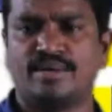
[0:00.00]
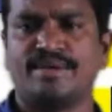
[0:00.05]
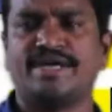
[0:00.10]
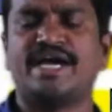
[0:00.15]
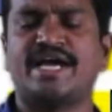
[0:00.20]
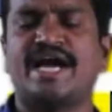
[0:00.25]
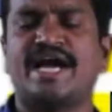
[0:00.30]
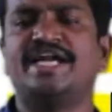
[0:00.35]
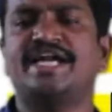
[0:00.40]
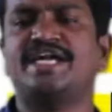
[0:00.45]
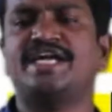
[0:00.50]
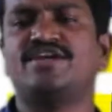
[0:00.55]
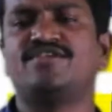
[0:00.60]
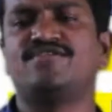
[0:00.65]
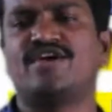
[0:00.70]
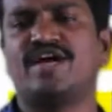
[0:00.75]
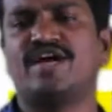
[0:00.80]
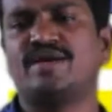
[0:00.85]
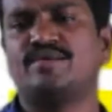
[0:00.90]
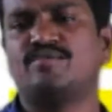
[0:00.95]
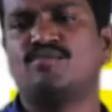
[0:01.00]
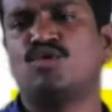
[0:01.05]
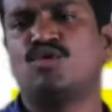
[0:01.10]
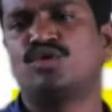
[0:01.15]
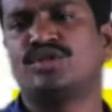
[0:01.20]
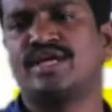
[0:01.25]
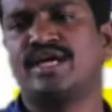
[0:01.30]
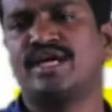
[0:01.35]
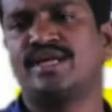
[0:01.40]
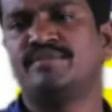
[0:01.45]
identify more
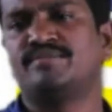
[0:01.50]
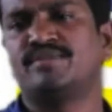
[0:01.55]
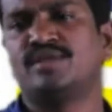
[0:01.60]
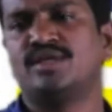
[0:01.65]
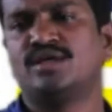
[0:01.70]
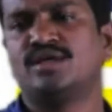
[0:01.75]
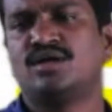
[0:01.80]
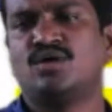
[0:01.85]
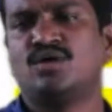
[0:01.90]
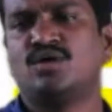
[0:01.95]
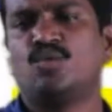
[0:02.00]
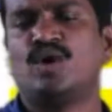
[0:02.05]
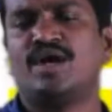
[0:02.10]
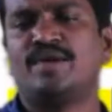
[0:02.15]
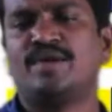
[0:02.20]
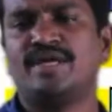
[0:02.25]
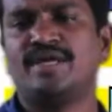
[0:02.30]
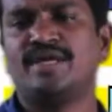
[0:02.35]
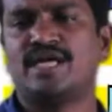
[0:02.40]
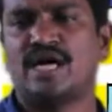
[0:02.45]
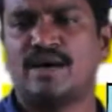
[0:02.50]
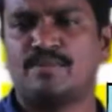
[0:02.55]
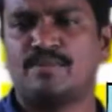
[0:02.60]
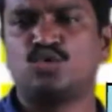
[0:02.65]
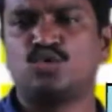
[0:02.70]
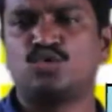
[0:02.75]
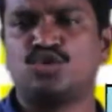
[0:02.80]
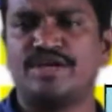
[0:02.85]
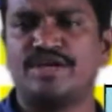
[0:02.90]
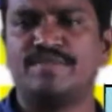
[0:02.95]
than 1 bit up
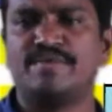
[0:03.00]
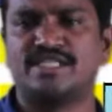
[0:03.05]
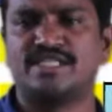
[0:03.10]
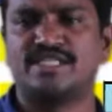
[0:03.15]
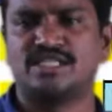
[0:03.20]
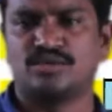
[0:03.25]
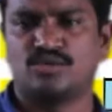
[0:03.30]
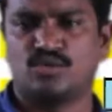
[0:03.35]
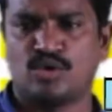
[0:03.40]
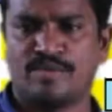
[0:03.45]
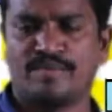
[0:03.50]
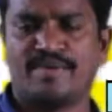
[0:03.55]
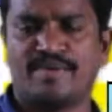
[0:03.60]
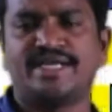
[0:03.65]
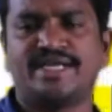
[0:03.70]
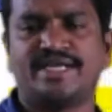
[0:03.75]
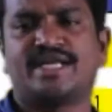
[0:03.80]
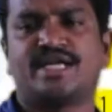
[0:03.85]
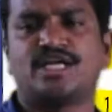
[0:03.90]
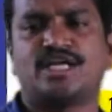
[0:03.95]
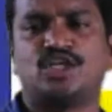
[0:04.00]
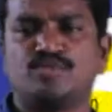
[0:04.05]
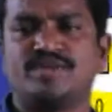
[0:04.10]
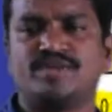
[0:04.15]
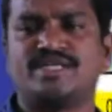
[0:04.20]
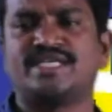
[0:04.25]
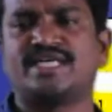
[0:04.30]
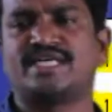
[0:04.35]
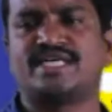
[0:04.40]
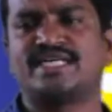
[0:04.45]
to 3 bits, 1 bit error, 2
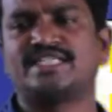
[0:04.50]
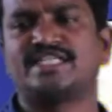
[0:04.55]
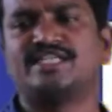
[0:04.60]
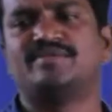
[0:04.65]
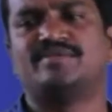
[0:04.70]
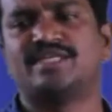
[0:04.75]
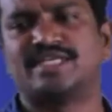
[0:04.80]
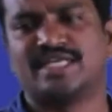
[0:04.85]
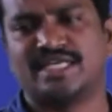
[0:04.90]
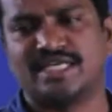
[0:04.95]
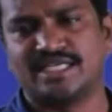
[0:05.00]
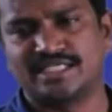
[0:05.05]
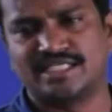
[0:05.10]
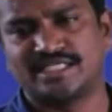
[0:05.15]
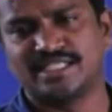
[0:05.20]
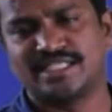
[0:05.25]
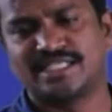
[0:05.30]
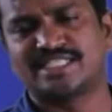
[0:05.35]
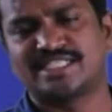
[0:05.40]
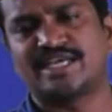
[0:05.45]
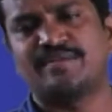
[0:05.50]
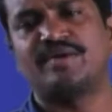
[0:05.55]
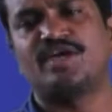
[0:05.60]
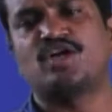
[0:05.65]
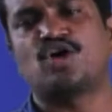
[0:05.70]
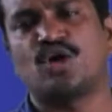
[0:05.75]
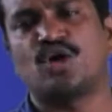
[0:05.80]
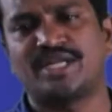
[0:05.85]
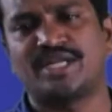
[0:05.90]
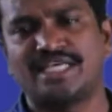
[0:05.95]
bit error, 3 bit errors. This can be
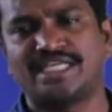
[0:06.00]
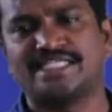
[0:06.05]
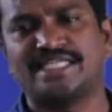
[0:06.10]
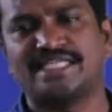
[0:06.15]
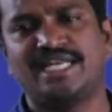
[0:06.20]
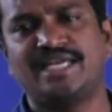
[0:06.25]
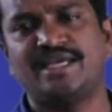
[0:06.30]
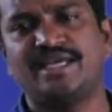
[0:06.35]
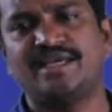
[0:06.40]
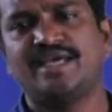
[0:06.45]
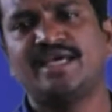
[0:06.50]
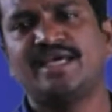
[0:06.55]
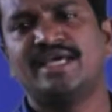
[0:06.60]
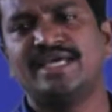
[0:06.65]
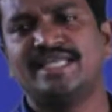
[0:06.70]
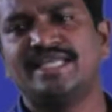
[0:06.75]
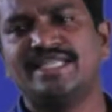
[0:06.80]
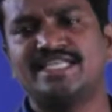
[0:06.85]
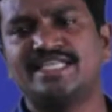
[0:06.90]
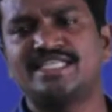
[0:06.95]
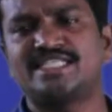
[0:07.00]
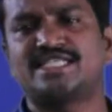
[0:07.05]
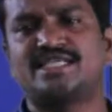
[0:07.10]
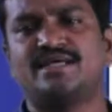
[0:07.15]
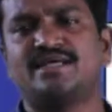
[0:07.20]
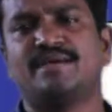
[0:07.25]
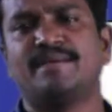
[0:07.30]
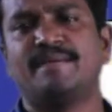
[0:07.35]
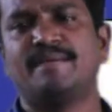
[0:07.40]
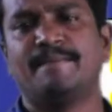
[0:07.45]
caught easily in this
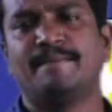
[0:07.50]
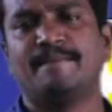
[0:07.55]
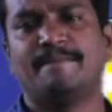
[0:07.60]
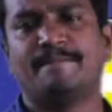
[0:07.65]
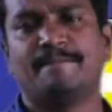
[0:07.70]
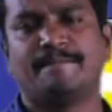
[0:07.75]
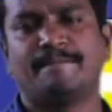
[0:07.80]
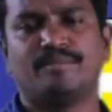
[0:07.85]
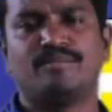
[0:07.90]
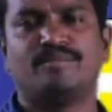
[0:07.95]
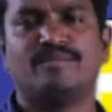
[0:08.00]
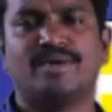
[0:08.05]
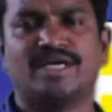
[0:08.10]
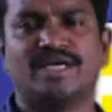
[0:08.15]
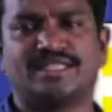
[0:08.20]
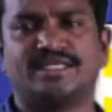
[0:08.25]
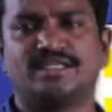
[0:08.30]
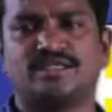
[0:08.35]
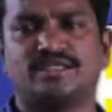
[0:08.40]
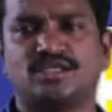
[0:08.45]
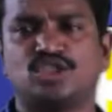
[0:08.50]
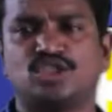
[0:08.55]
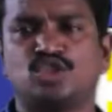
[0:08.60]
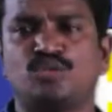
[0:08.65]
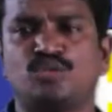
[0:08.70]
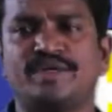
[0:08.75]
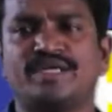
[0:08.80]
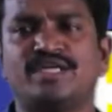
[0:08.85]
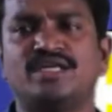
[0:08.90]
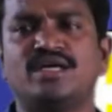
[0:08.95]
method,
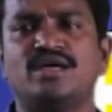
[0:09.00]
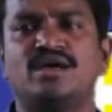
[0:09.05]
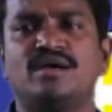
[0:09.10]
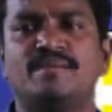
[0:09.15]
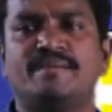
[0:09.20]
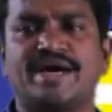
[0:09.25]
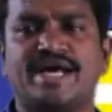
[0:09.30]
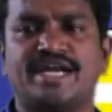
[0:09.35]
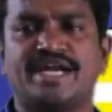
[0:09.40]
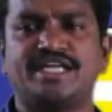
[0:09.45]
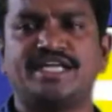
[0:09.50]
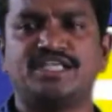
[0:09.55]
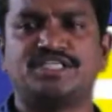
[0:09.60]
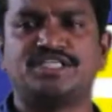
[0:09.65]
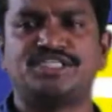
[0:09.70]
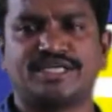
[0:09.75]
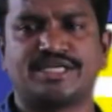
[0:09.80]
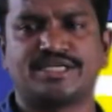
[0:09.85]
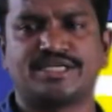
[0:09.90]
2-bit parity check.